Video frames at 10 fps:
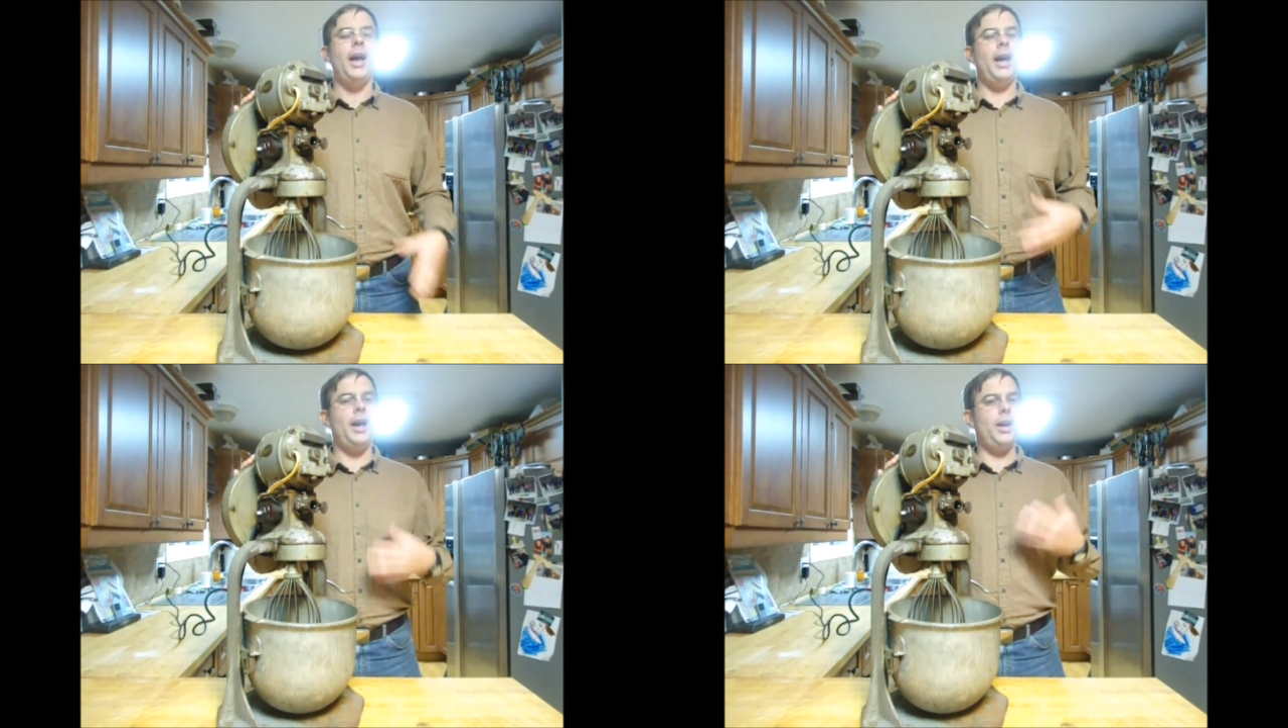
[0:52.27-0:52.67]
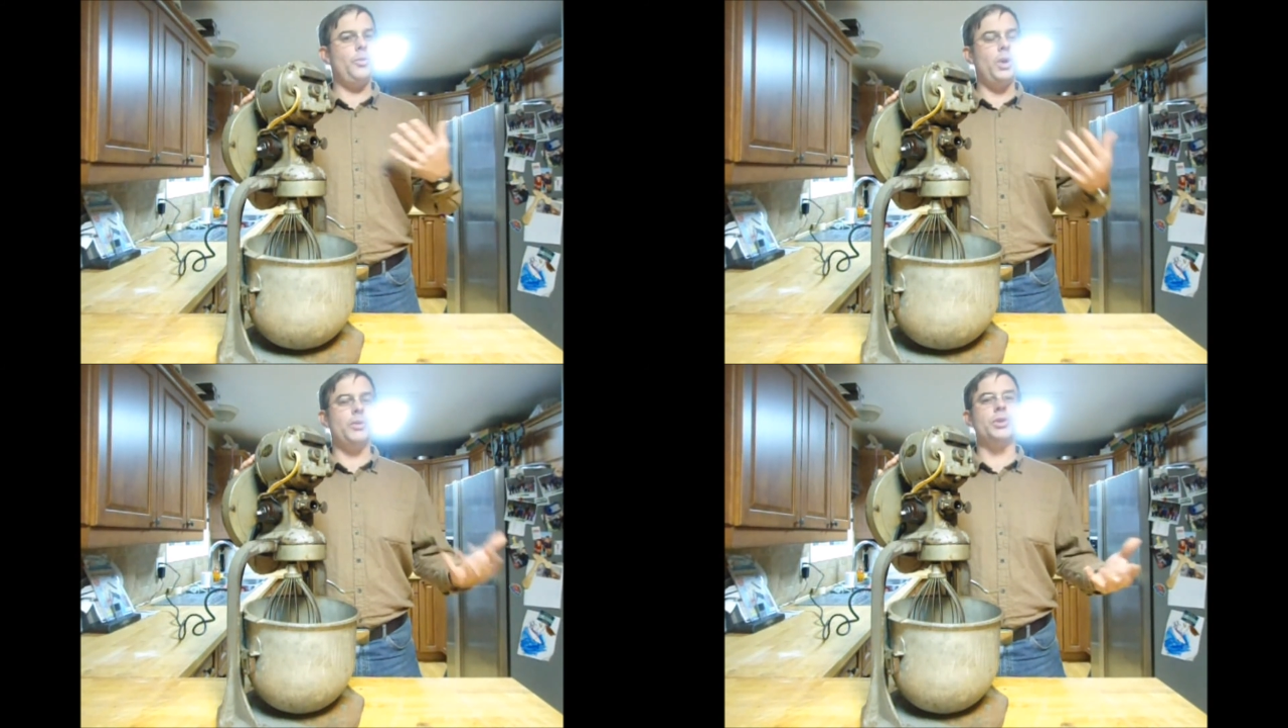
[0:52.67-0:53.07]
and
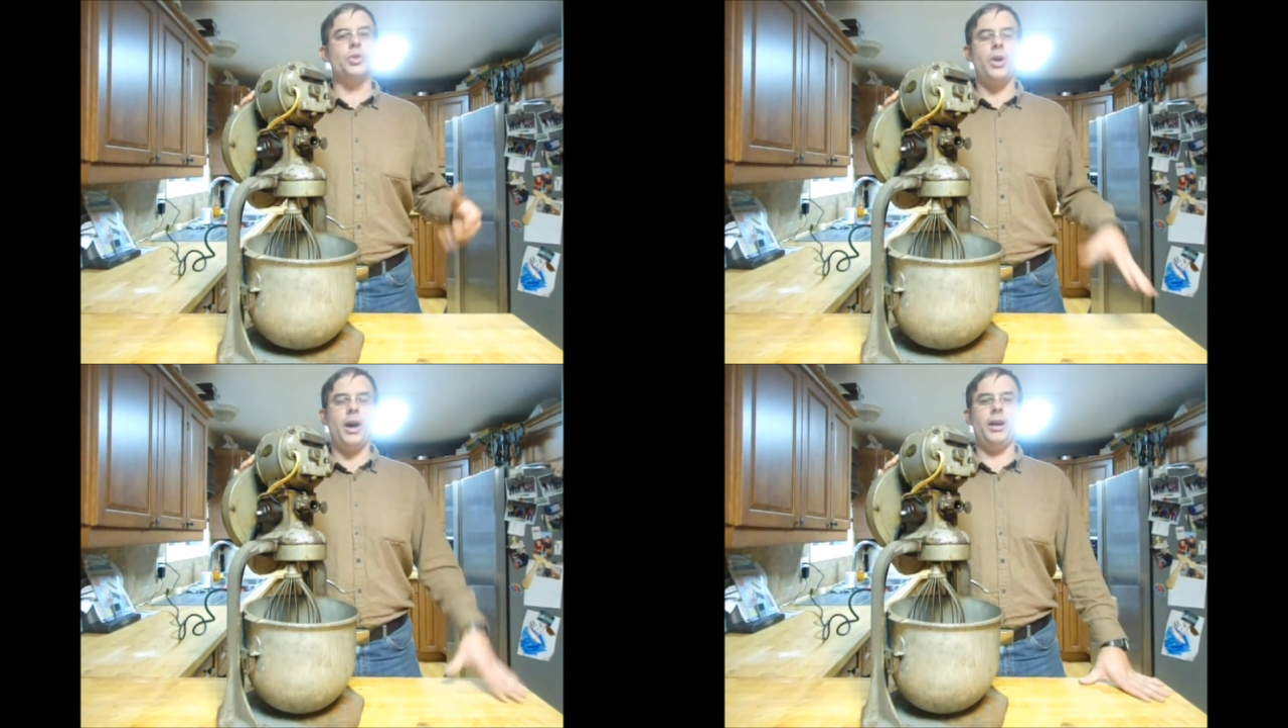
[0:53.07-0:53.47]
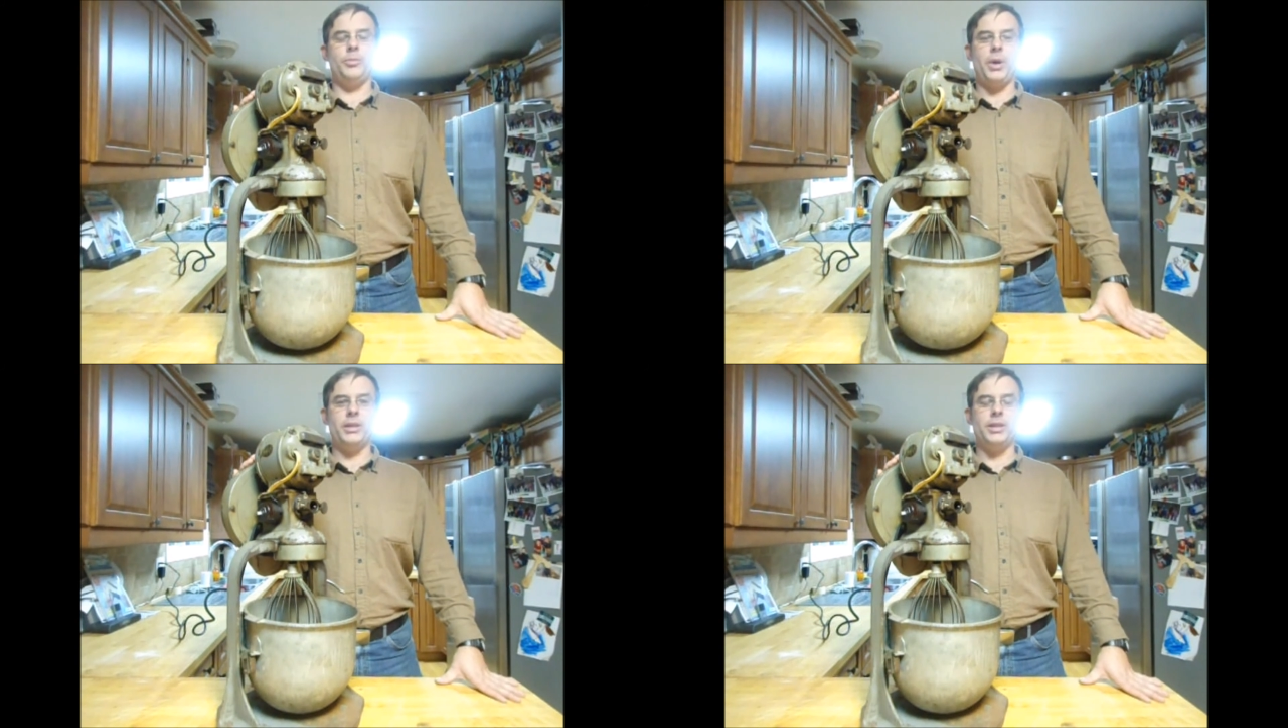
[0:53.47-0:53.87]
when it was
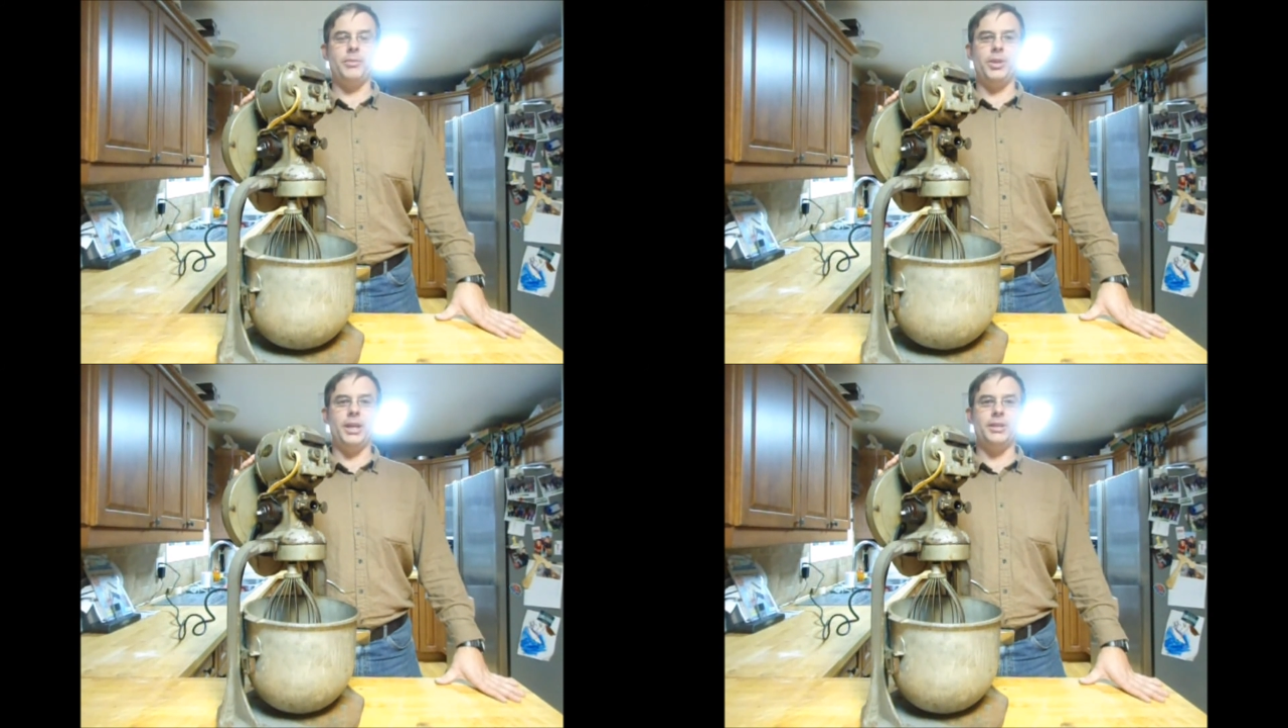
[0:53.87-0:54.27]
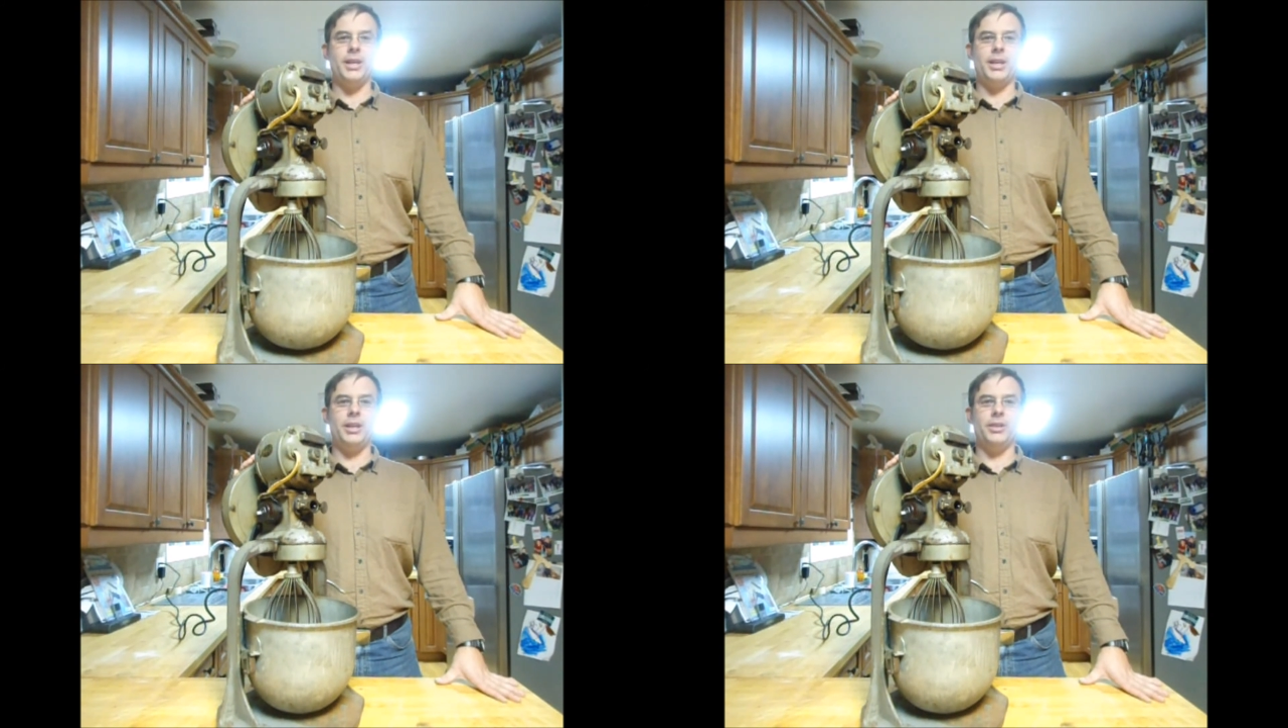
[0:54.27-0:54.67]
trialed by some of the
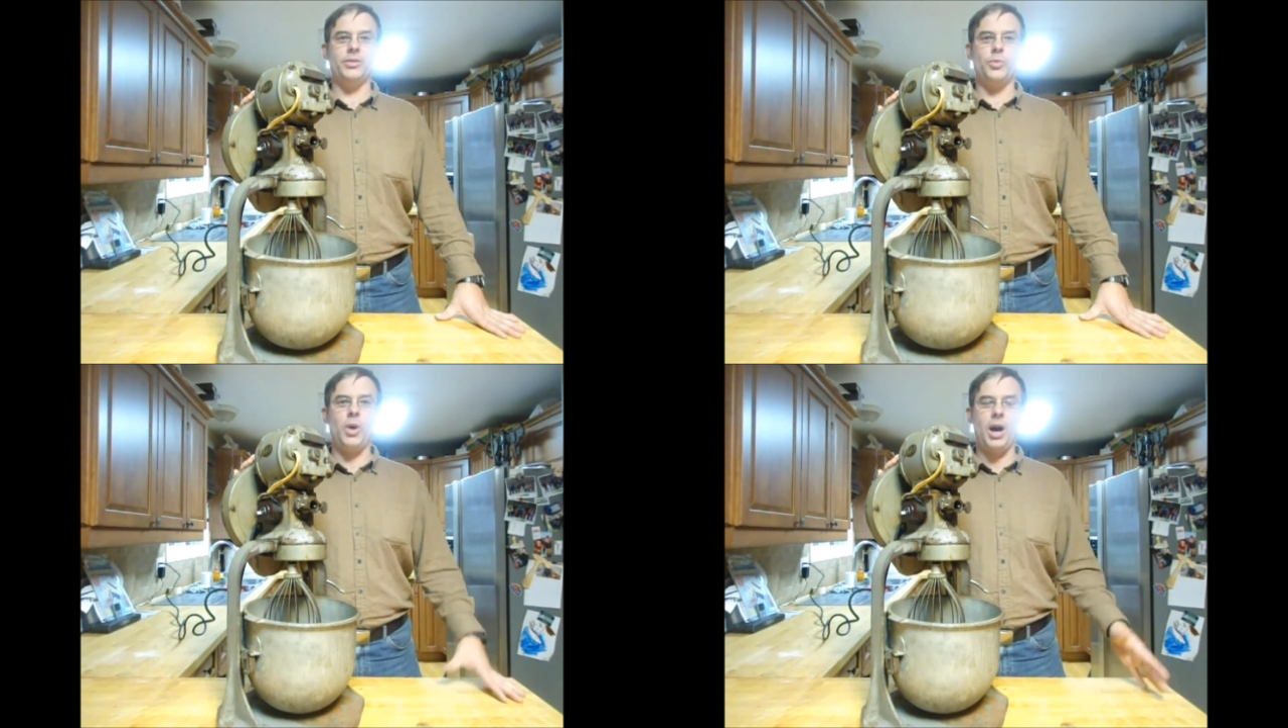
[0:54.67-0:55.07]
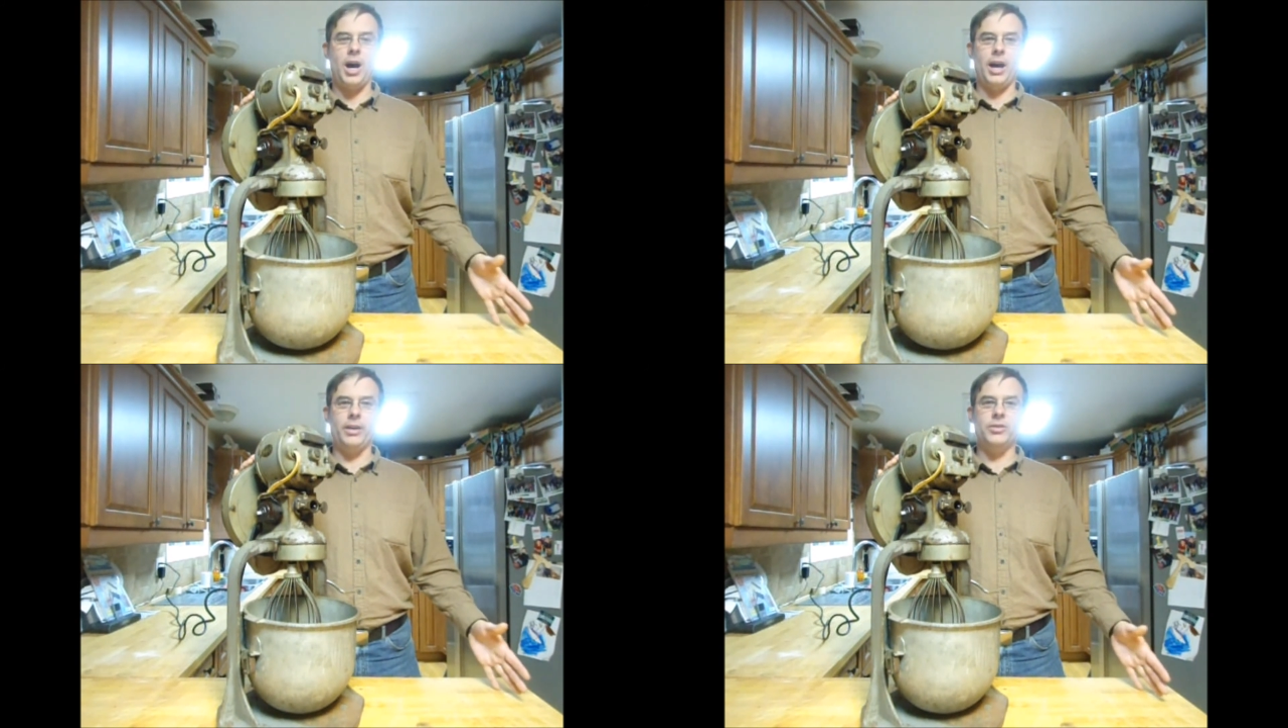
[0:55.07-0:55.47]
executives'
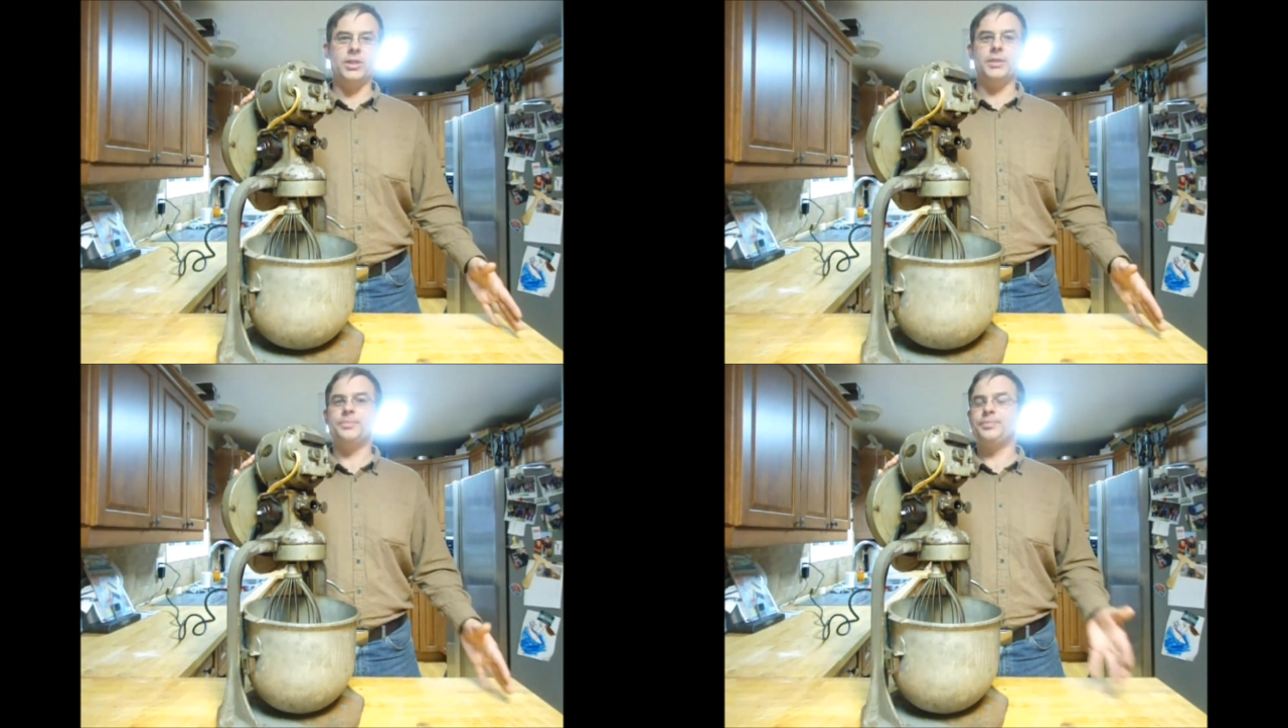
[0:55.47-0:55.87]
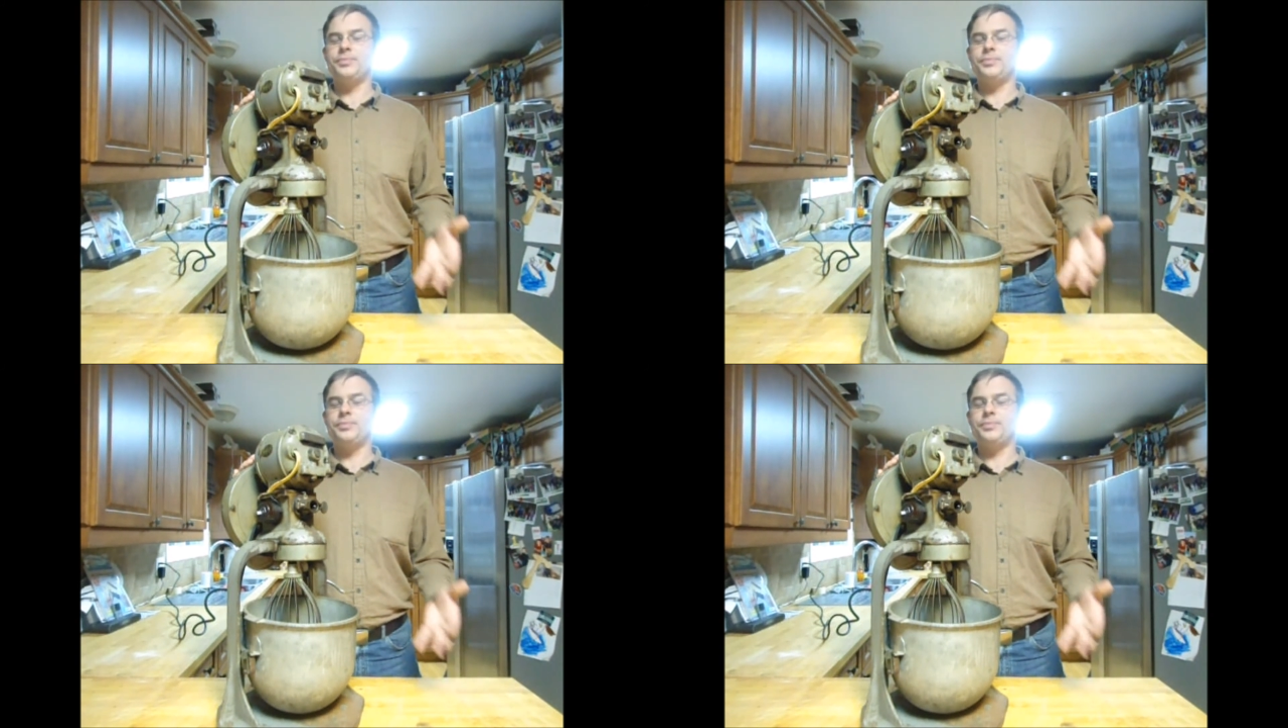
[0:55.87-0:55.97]
wives,